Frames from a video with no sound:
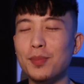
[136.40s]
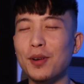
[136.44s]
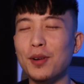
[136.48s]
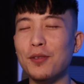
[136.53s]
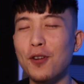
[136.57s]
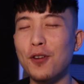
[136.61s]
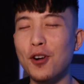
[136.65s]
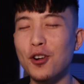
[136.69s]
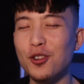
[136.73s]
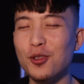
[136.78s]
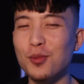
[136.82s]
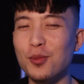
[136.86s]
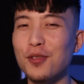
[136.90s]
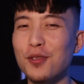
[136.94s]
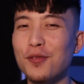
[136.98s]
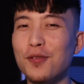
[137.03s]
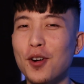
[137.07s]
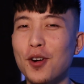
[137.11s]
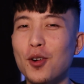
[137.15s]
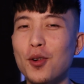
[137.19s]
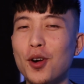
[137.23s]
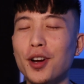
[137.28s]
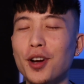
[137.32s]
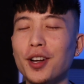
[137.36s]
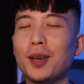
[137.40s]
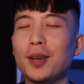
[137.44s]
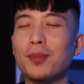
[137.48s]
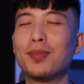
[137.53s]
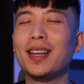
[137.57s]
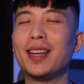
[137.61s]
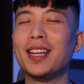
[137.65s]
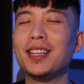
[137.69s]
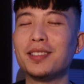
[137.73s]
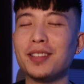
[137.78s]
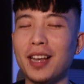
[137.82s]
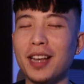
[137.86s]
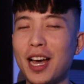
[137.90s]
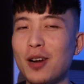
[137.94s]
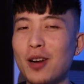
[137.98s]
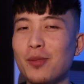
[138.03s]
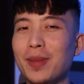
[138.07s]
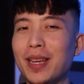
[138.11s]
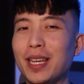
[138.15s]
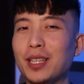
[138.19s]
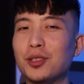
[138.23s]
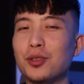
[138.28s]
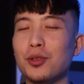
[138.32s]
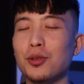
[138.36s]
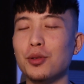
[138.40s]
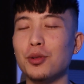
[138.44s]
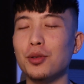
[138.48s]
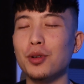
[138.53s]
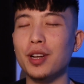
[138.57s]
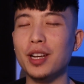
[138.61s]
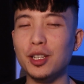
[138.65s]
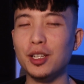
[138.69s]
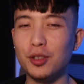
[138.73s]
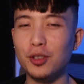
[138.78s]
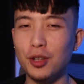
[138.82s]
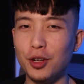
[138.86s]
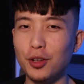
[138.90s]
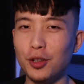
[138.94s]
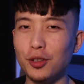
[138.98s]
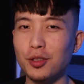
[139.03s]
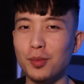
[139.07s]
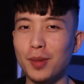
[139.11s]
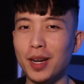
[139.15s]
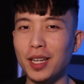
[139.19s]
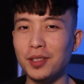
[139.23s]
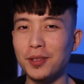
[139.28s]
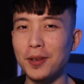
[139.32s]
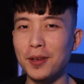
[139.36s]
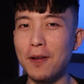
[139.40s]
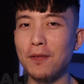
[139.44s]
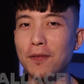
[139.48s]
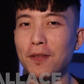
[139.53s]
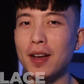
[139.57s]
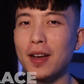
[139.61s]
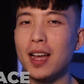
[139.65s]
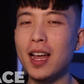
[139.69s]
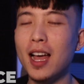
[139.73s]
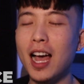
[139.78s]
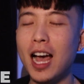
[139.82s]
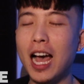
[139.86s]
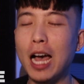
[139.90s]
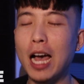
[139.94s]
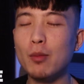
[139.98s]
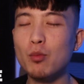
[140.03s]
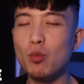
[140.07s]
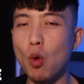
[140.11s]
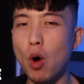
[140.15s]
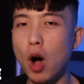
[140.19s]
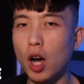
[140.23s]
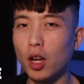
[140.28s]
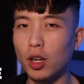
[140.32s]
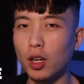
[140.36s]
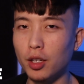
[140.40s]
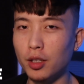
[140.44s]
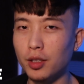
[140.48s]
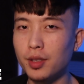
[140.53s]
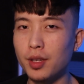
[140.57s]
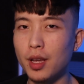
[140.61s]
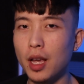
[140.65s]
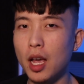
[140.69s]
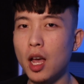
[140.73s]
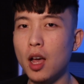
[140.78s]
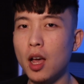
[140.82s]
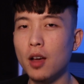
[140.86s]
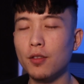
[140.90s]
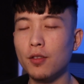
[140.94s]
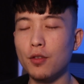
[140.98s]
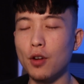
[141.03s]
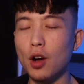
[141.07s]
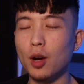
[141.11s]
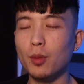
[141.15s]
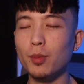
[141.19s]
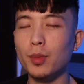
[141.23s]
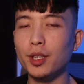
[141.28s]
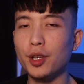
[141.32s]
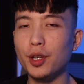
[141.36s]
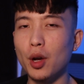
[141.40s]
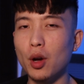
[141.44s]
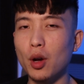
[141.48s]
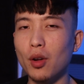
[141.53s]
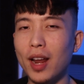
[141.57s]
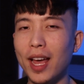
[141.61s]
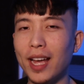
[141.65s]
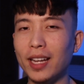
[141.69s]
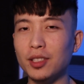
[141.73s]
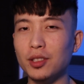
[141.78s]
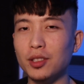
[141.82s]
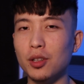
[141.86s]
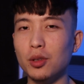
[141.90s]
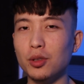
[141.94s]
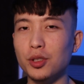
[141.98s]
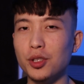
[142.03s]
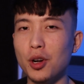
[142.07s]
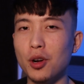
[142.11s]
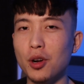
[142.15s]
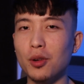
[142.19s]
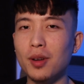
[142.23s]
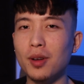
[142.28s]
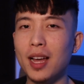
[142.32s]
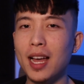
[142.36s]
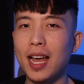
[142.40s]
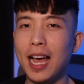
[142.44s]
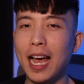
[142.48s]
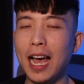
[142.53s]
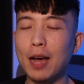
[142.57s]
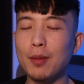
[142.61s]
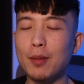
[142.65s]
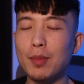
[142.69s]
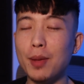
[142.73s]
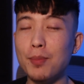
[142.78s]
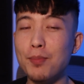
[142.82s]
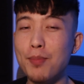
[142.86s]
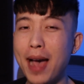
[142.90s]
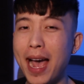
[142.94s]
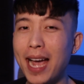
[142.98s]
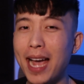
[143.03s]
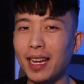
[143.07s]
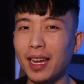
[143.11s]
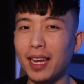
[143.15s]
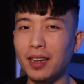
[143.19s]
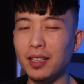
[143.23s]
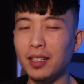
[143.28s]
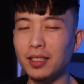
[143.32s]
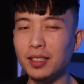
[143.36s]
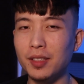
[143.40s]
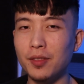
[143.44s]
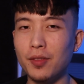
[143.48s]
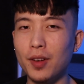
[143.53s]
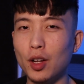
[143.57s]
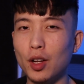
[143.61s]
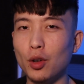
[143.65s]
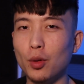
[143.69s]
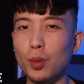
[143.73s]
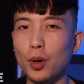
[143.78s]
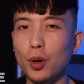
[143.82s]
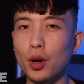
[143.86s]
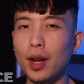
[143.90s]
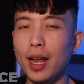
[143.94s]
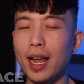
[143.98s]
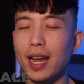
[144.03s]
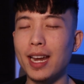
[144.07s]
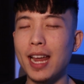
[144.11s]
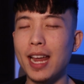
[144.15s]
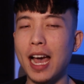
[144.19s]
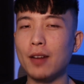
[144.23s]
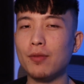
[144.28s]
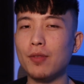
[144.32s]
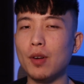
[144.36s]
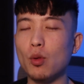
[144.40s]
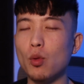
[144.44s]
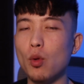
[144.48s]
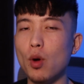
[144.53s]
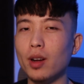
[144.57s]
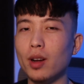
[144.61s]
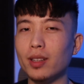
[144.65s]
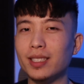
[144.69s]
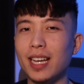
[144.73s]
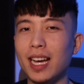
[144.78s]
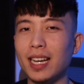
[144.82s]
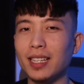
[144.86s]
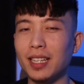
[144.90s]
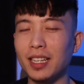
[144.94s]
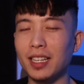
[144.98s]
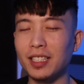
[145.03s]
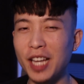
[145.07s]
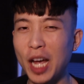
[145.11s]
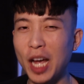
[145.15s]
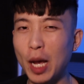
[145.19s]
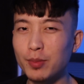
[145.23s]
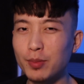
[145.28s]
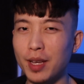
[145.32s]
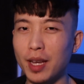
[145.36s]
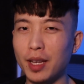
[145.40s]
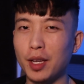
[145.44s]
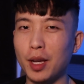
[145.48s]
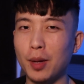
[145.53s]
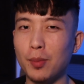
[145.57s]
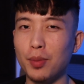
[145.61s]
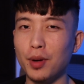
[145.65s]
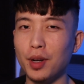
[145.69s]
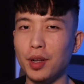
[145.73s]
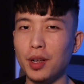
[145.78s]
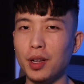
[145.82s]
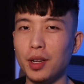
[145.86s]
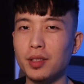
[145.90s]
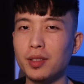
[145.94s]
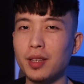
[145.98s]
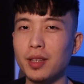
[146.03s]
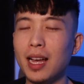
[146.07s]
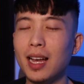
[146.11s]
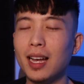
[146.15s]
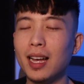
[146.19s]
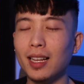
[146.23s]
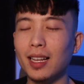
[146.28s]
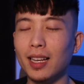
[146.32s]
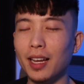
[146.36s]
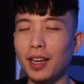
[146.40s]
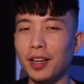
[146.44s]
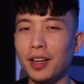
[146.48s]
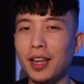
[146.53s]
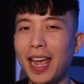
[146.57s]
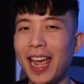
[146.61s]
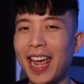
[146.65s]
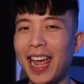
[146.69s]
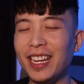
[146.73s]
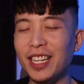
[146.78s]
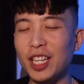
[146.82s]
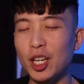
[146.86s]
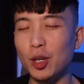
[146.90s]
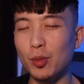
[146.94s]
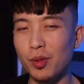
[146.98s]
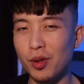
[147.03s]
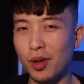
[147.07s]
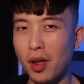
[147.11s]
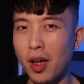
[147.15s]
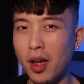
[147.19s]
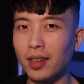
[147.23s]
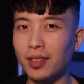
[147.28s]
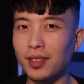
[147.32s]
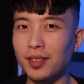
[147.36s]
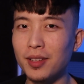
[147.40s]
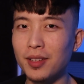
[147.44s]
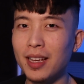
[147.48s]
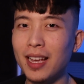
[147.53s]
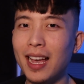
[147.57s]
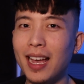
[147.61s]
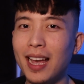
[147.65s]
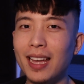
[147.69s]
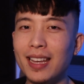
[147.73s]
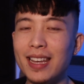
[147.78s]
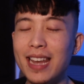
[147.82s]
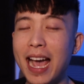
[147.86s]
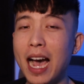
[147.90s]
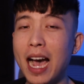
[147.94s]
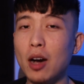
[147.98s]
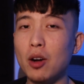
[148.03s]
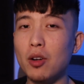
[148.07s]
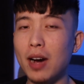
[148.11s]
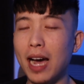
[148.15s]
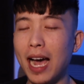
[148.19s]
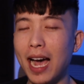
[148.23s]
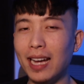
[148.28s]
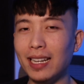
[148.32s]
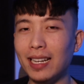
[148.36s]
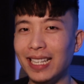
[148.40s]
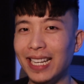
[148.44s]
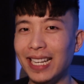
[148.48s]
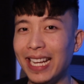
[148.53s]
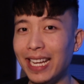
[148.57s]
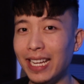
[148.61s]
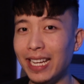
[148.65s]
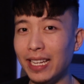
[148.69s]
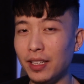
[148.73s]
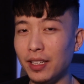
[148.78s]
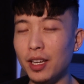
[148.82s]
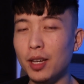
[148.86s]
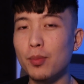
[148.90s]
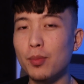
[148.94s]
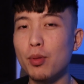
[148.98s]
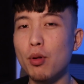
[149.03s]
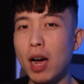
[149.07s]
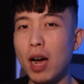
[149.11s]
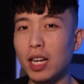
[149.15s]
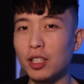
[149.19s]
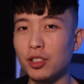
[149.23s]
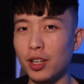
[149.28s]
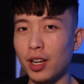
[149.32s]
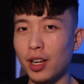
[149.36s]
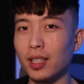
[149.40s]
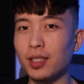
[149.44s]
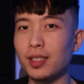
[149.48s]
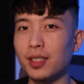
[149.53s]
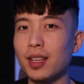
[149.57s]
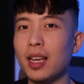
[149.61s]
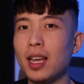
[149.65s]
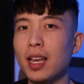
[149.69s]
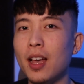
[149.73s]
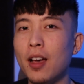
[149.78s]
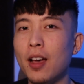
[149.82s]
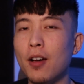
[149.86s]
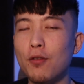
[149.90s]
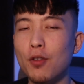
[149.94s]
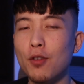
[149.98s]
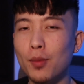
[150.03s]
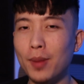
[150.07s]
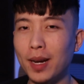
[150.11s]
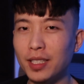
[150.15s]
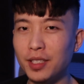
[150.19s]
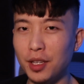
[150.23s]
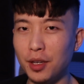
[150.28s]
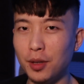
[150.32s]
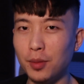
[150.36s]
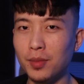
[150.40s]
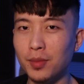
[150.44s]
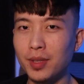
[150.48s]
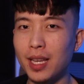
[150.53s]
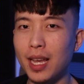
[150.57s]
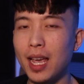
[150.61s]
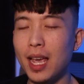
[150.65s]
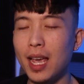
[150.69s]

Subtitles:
before we move forward, please allow me to introduce myself. I'm Wallace from Golang Dojo. I'm a backend developer and have worked at top tech companies like AWS. Now, I lead projects for my teams